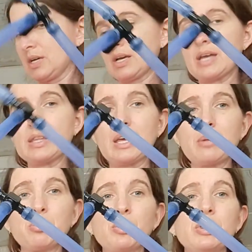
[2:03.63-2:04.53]
and
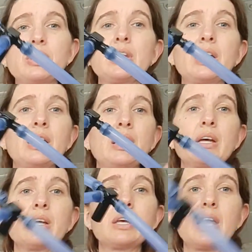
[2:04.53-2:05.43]
then put the
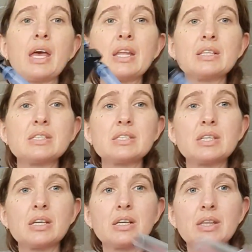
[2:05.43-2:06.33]
ends
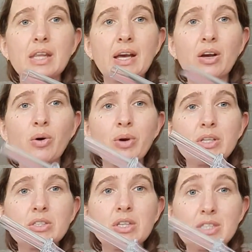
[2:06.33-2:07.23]
that go
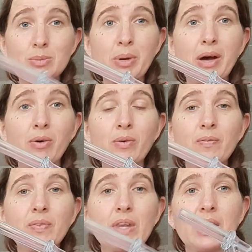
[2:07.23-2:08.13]
into the spout
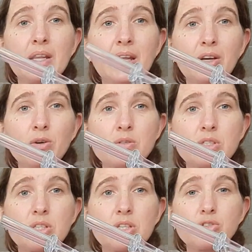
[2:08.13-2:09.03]
that goes
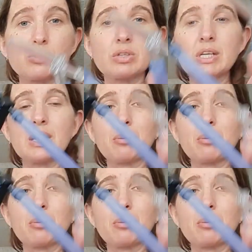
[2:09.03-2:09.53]
into the tree.